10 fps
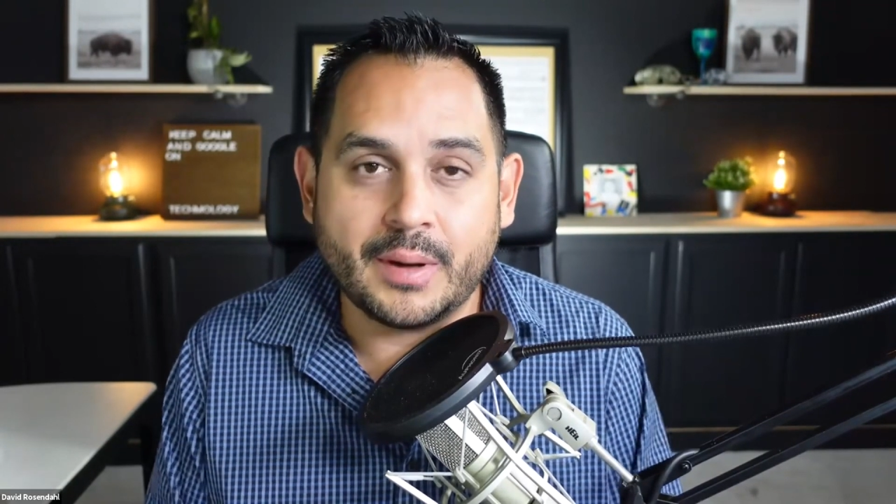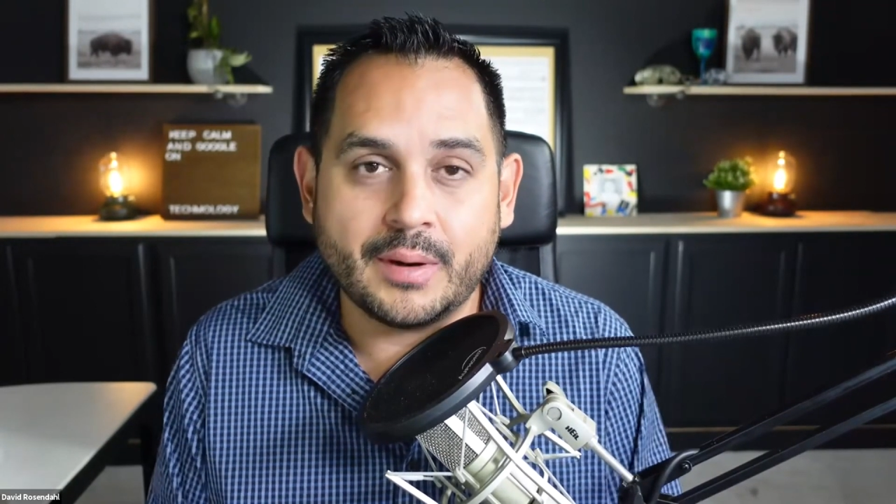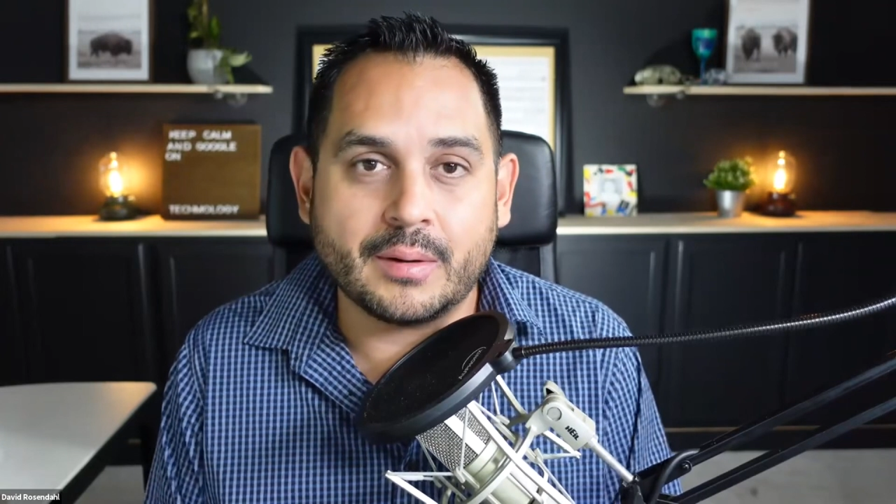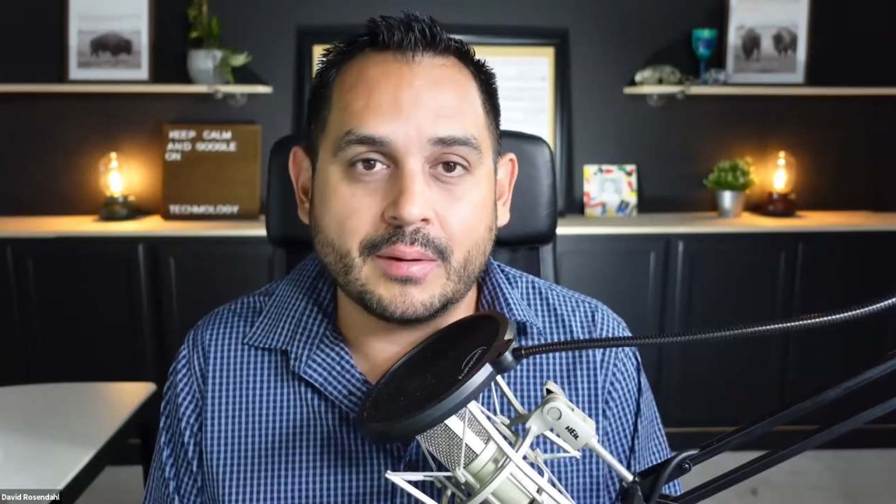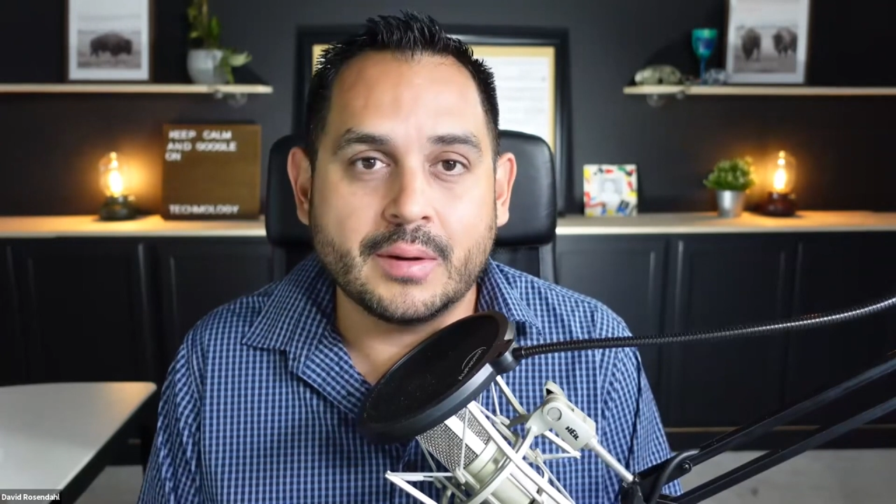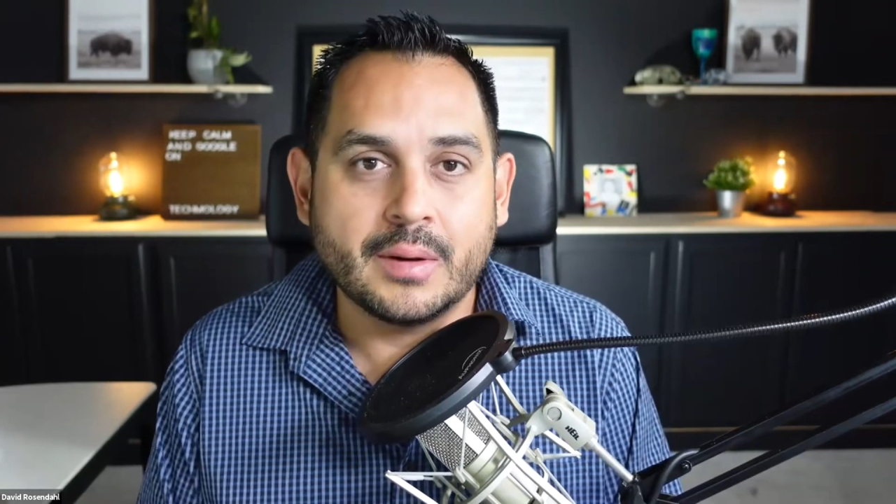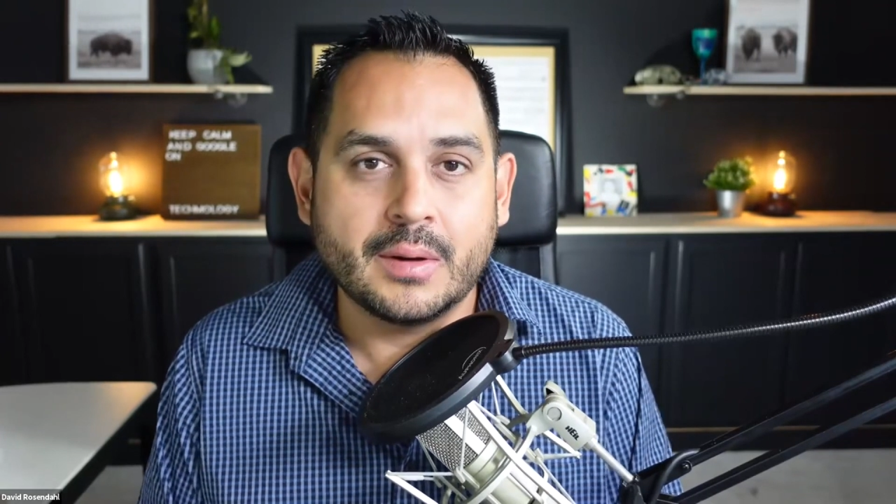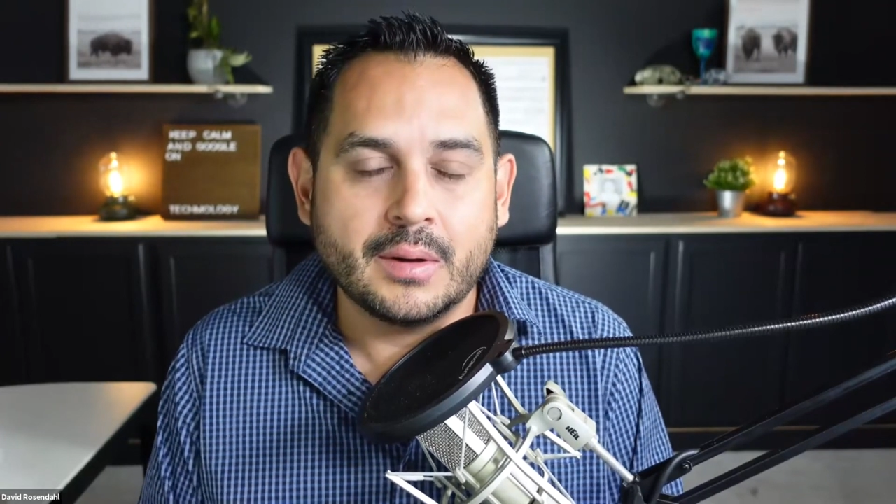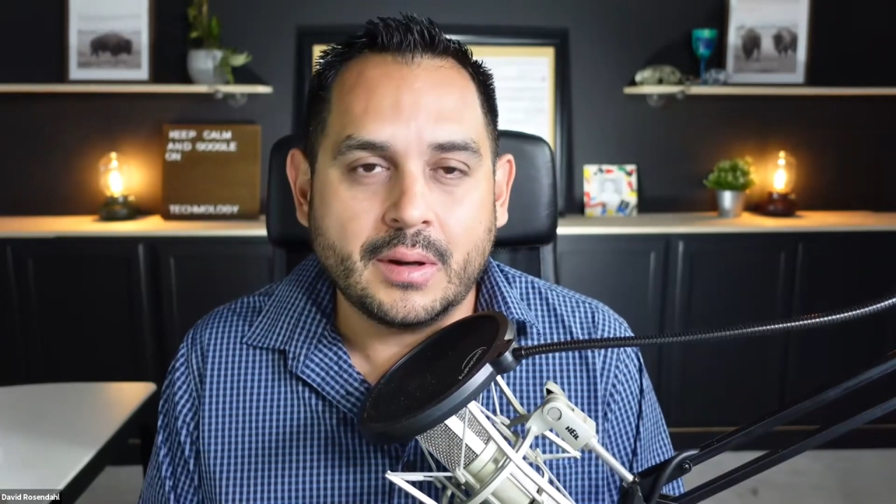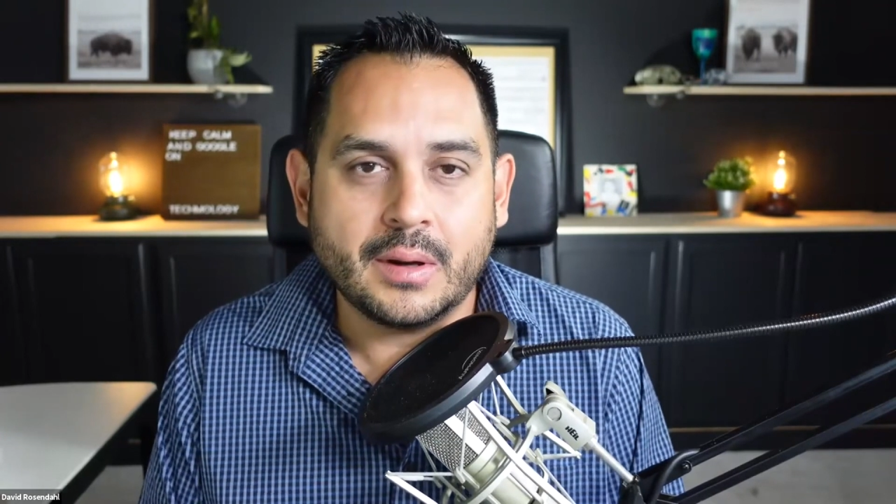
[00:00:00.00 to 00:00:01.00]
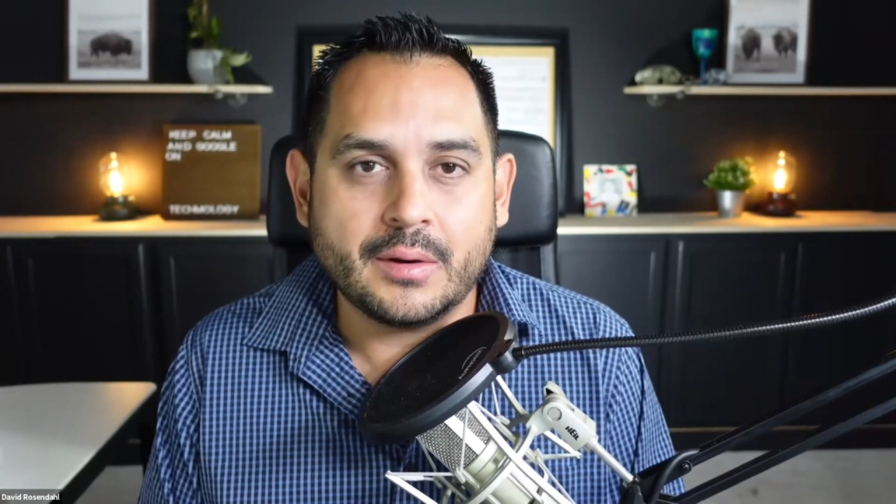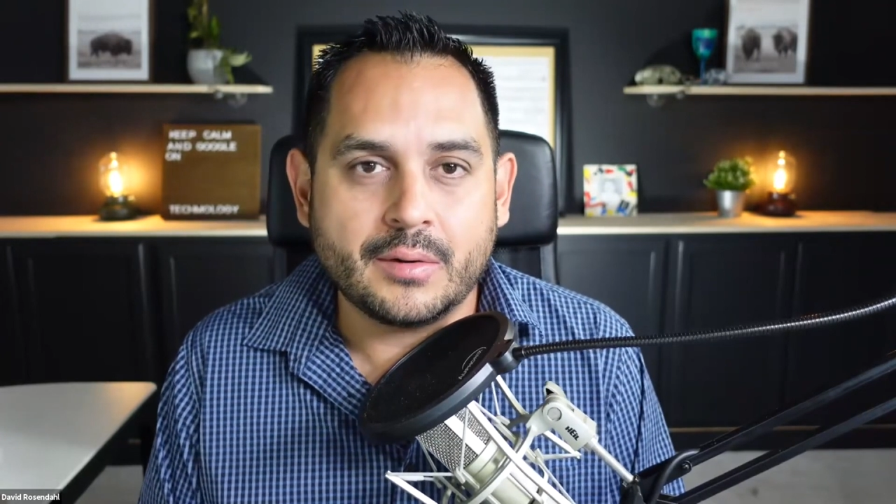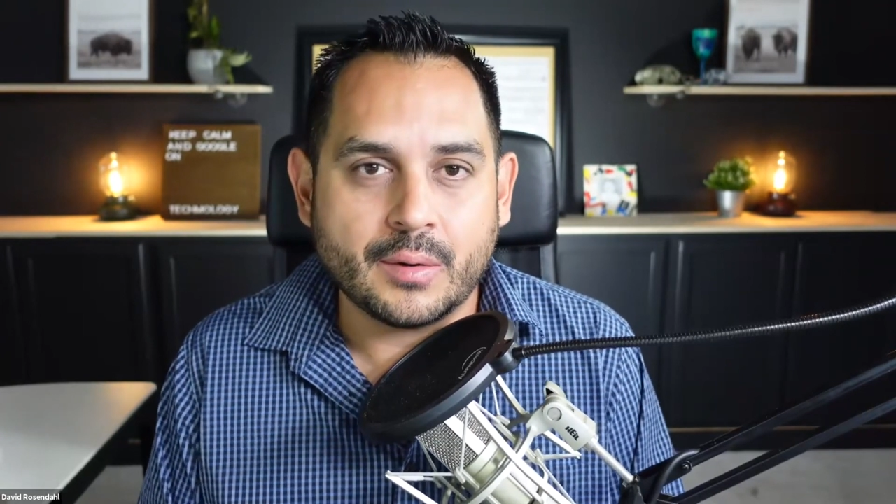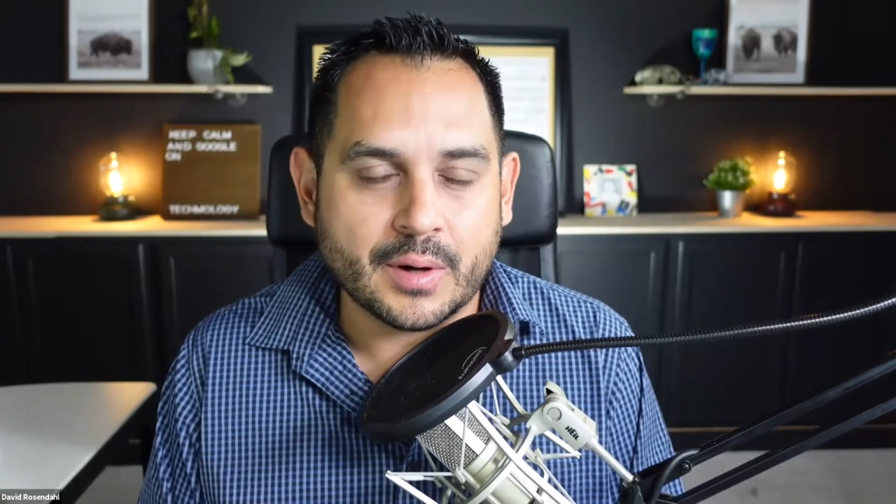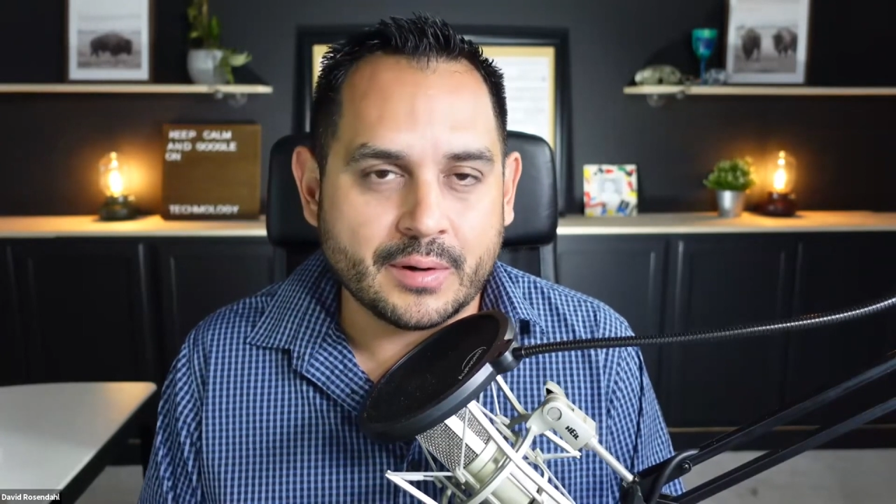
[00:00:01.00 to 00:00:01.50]
mail
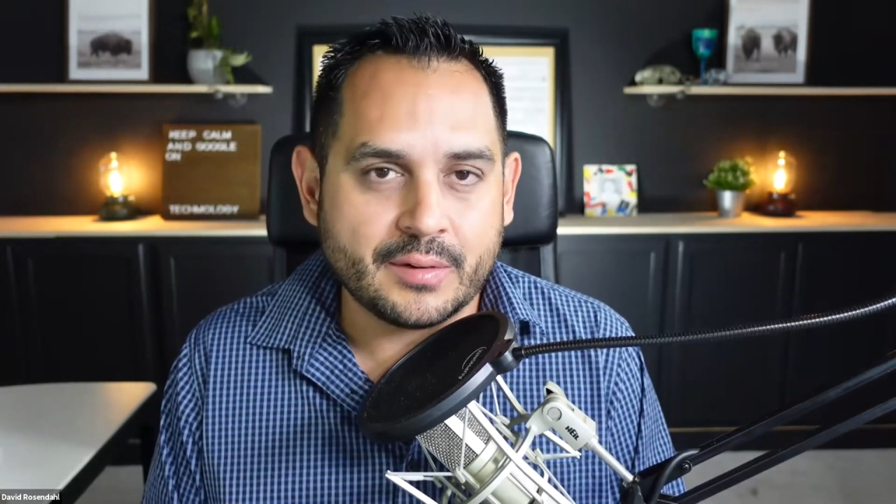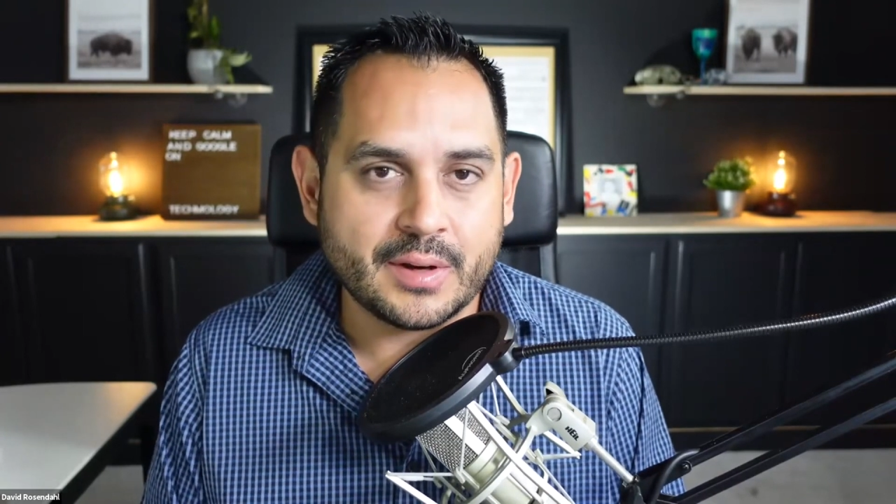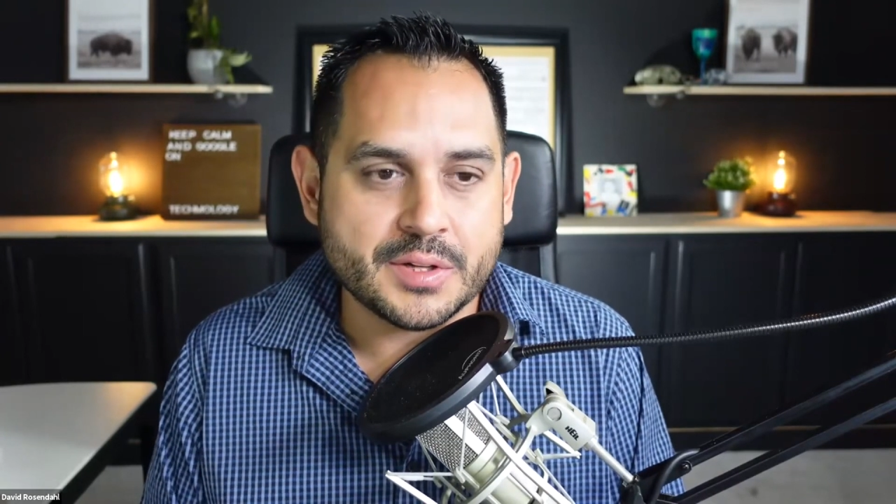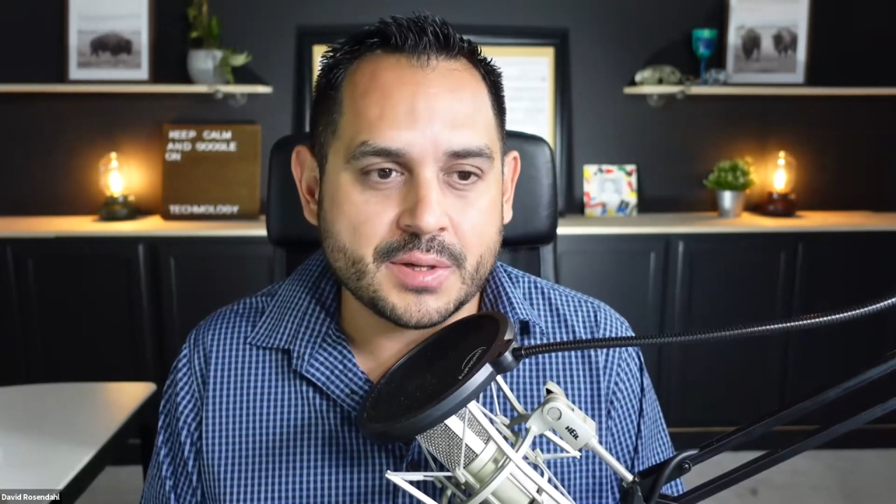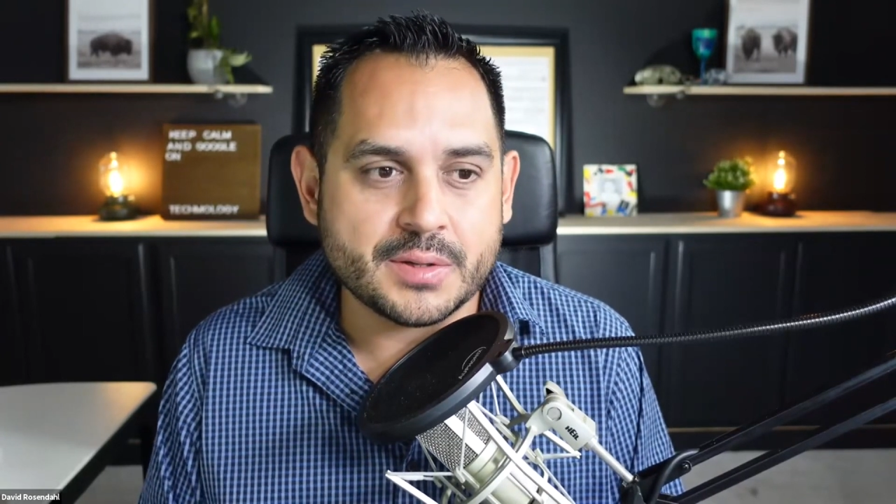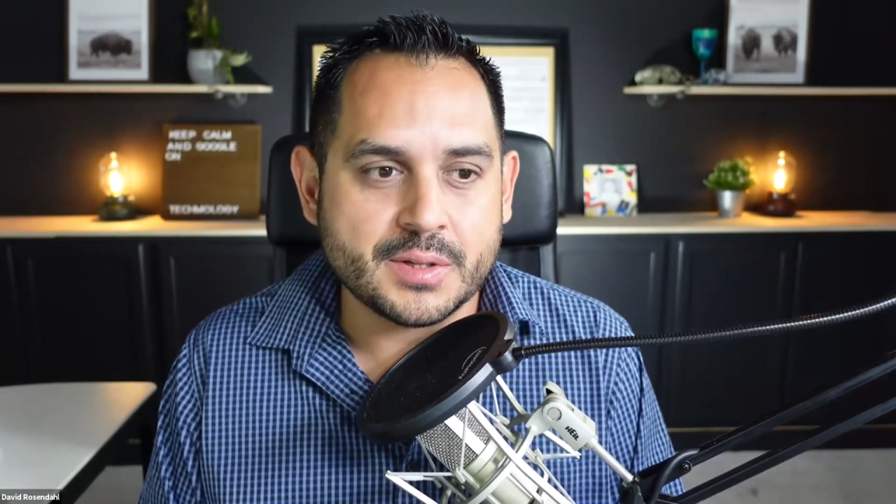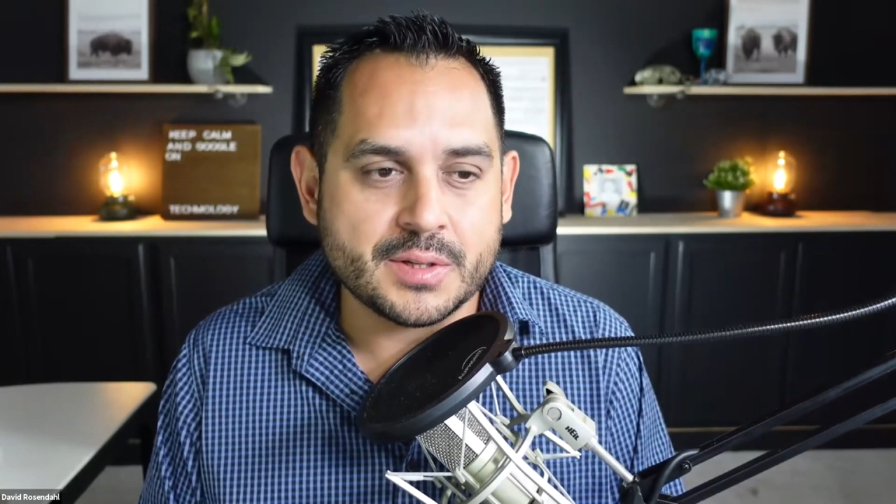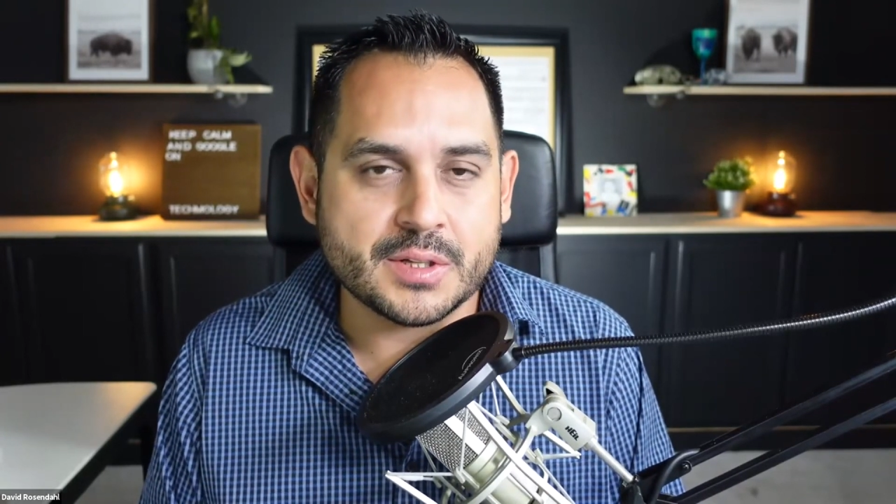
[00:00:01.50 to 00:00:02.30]
to organizations.